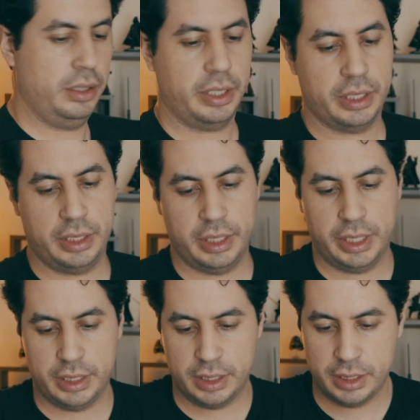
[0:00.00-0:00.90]
look at
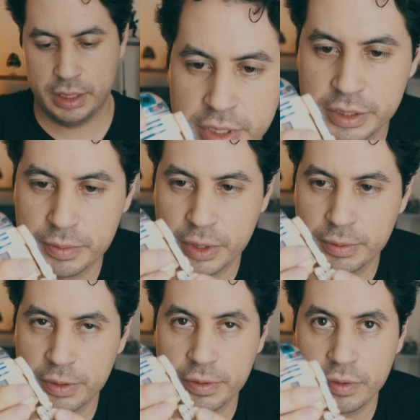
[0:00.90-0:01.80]
this. This is one
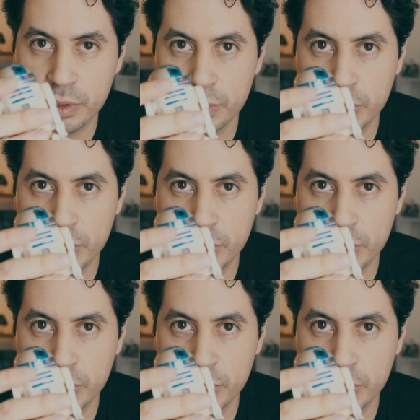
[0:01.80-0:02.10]
of my favorite